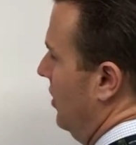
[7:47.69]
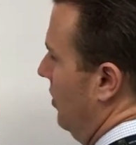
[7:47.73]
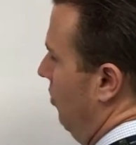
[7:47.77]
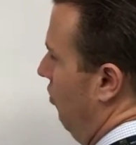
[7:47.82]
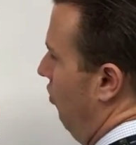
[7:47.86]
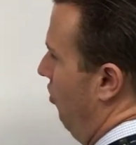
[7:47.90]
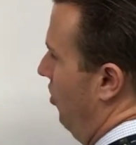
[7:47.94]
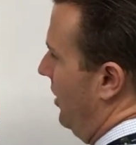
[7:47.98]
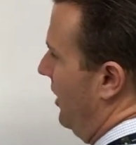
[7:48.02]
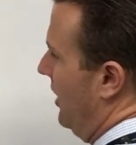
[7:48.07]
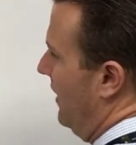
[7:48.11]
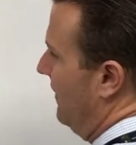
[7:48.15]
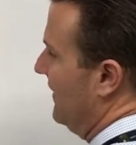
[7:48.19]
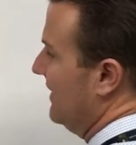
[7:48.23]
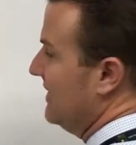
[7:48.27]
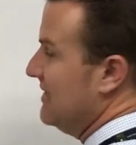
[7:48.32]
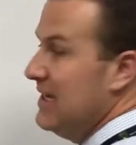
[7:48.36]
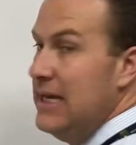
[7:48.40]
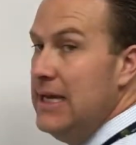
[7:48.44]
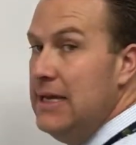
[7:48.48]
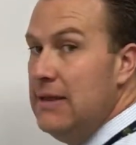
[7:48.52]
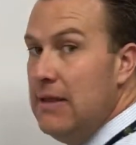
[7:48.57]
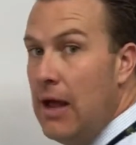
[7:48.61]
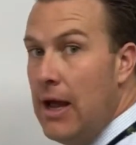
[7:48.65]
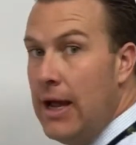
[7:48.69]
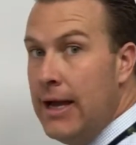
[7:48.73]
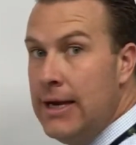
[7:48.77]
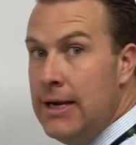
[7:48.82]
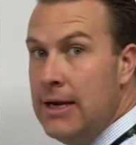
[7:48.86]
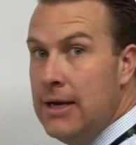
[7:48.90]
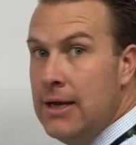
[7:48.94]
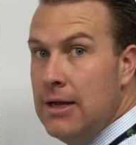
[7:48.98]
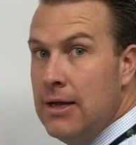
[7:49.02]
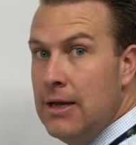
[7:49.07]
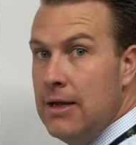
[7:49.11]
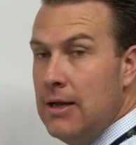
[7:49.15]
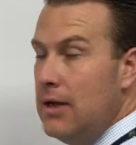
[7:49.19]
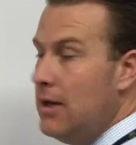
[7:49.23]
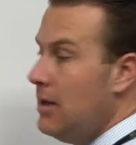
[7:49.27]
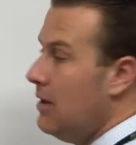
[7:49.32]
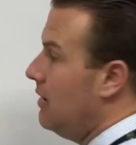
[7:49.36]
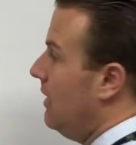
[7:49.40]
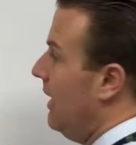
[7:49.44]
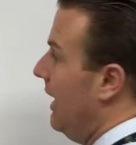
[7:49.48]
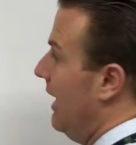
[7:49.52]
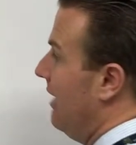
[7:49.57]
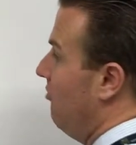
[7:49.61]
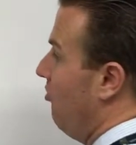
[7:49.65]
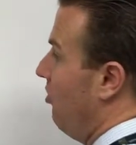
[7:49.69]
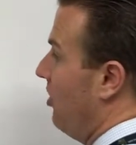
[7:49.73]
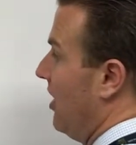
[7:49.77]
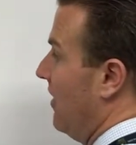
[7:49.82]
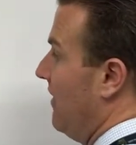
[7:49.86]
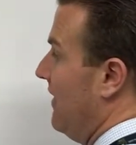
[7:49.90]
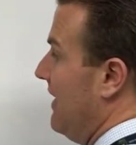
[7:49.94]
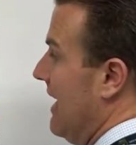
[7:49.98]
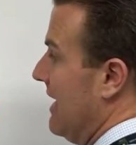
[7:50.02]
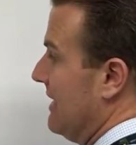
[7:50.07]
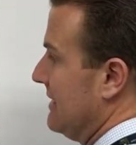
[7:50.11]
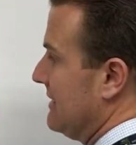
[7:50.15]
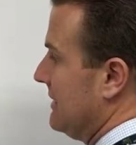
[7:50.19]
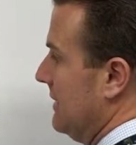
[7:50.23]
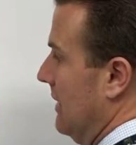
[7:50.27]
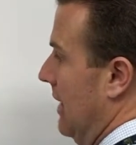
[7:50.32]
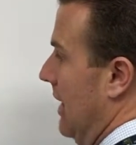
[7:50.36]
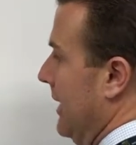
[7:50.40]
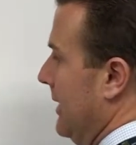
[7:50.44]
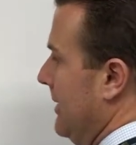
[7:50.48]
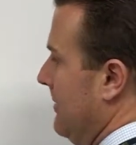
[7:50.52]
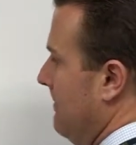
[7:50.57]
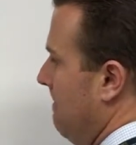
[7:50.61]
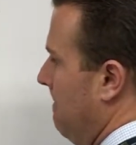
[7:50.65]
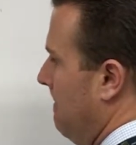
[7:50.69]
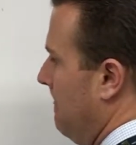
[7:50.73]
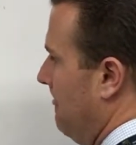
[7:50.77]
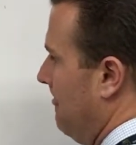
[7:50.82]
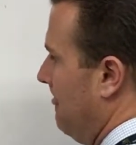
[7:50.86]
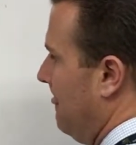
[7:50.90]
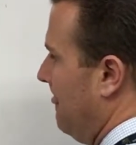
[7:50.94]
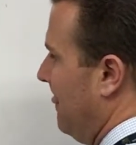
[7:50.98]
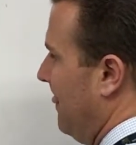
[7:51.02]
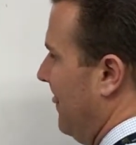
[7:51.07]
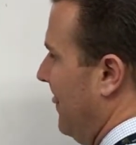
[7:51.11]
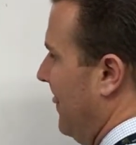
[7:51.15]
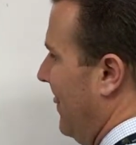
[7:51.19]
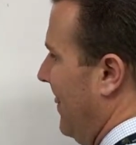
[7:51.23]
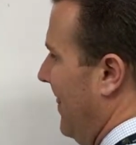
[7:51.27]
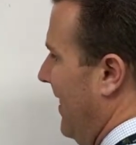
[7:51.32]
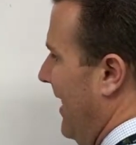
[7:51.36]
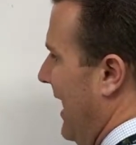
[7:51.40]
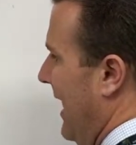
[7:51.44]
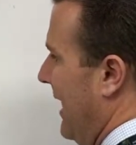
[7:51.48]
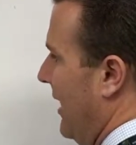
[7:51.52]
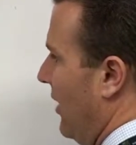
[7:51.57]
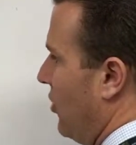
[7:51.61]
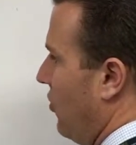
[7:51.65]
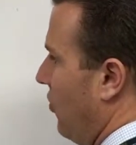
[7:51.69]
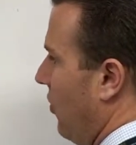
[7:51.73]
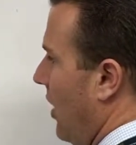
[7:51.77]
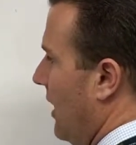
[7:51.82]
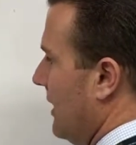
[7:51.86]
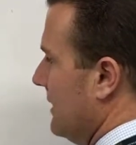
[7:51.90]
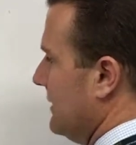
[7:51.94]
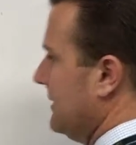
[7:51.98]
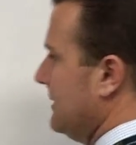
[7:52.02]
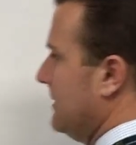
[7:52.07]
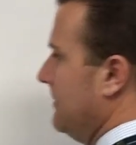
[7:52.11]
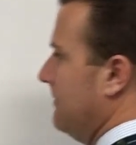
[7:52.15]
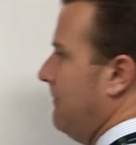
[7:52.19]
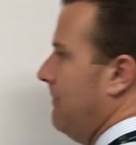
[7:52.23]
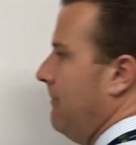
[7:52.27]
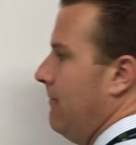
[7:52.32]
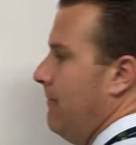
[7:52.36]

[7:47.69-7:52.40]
one on the D line and one on the S line, and across.